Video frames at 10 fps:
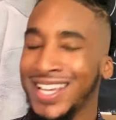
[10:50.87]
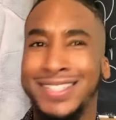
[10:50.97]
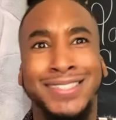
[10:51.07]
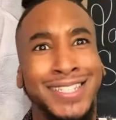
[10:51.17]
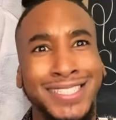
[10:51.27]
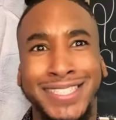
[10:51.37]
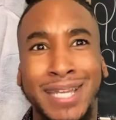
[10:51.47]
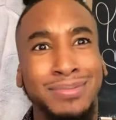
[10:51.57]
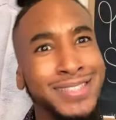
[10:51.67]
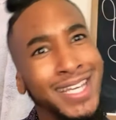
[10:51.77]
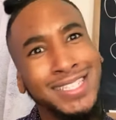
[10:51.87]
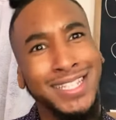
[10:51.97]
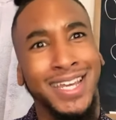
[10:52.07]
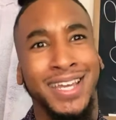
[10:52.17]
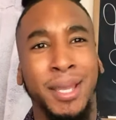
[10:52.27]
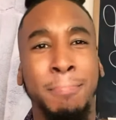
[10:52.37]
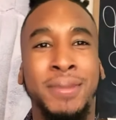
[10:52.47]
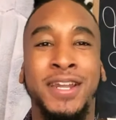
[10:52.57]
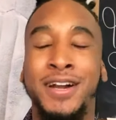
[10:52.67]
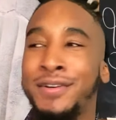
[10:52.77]
'Tis the damn season.
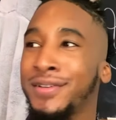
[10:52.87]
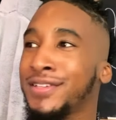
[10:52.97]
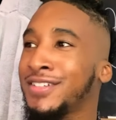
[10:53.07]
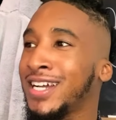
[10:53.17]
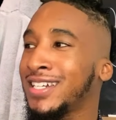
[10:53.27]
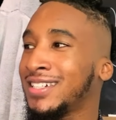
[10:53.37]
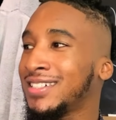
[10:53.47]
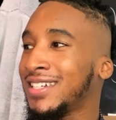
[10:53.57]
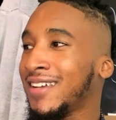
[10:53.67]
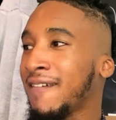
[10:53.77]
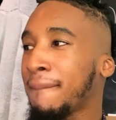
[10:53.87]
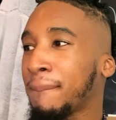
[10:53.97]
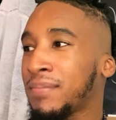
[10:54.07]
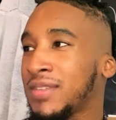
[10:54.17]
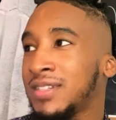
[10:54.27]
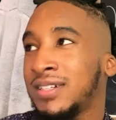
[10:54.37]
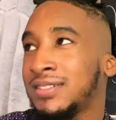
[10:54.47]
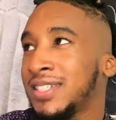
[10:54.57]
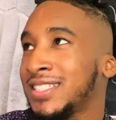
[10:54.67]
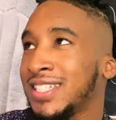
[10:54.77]
You know, you gotta. You know,
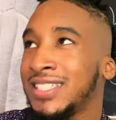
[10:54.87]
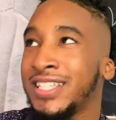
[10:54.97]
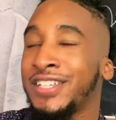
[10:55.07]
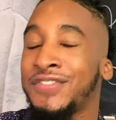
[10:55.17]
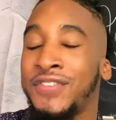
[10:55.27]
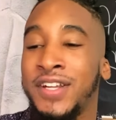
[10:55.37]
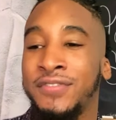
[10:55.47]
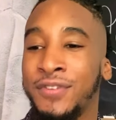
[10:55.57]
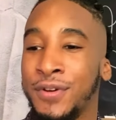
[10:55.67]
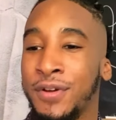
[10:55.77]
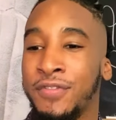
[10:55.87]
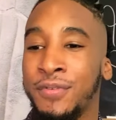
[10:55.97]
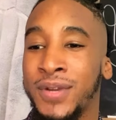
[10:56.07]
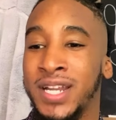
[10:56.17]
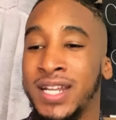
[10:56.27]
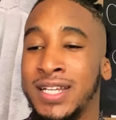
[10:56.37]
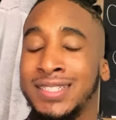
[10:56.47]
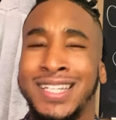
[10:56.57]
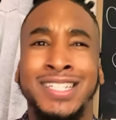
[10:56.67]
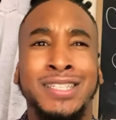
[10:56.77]
it's it's it's fun for for what it
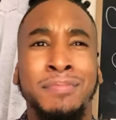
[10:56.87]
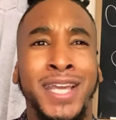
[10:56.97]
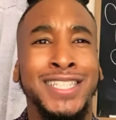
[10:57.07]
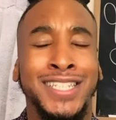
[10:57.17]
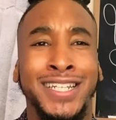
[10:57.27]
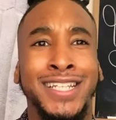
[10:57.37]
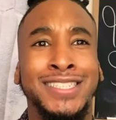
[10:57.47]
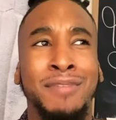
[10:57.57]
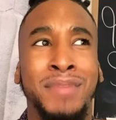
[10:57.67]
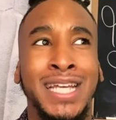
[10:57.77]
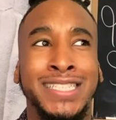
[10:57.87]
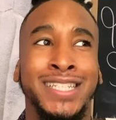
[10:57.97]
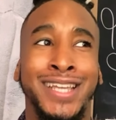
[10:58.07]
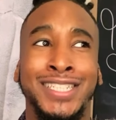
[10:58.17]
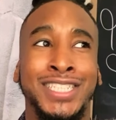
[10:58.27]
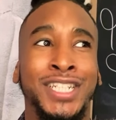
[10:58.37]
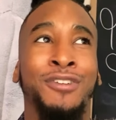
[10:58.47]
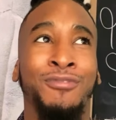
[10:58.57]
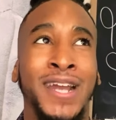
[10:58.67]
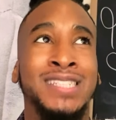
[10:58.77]
is, and it's amazing. It's amazing that she
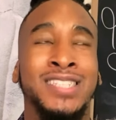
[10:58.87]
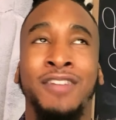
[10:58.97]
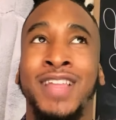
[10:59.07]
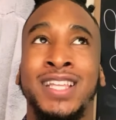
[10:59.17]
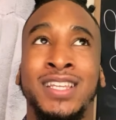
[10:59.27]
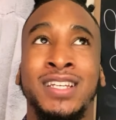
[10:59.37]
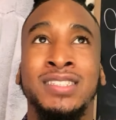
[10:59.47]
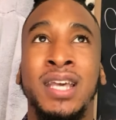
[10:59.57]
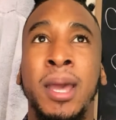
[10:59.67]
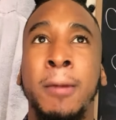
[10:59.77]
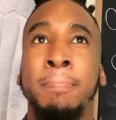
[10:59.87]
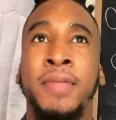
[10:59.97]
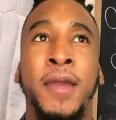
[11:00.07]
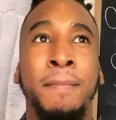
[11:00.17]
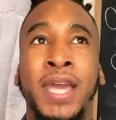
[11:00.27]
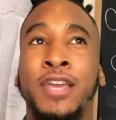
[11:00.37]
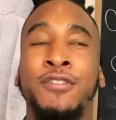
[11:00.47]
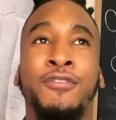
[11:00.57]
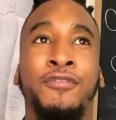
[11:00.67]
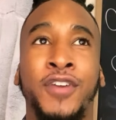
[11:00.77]
can write stuff like this and make
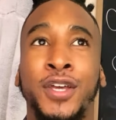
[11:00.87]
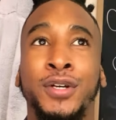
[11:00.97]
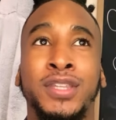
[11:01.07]
you feel